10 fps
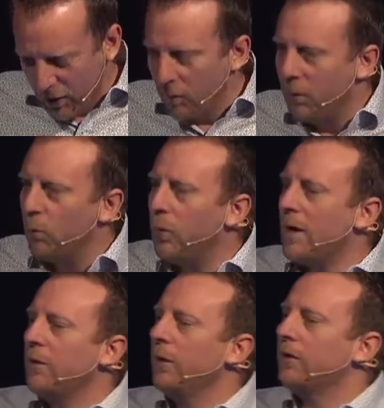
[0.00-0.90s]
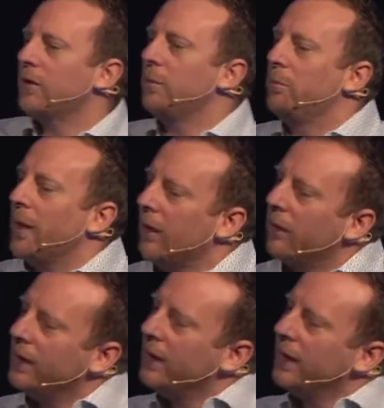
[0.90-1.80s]
But whether it's a
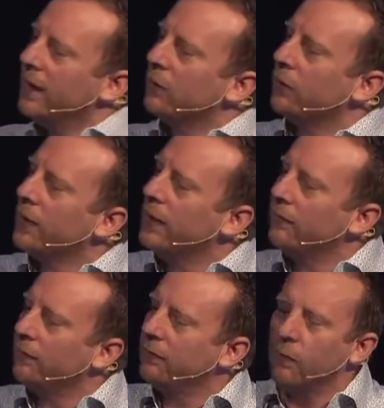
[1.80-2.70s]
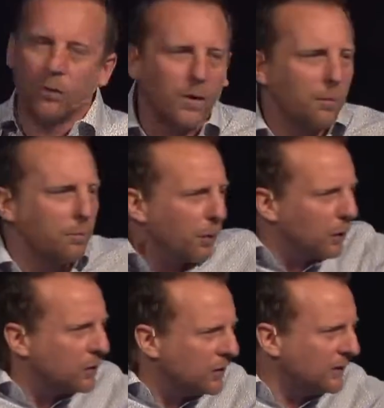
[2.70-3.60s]
burying grief or a
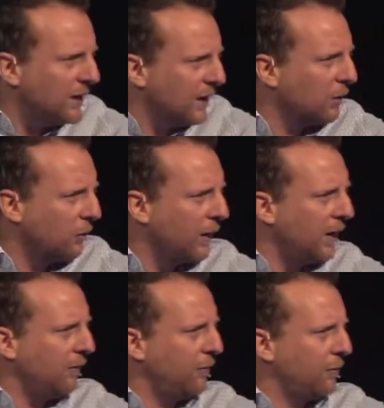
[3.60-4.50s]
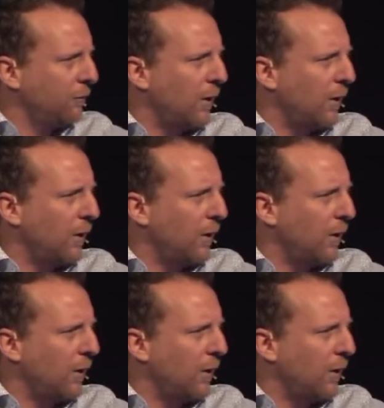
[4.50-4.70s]
bursting grief,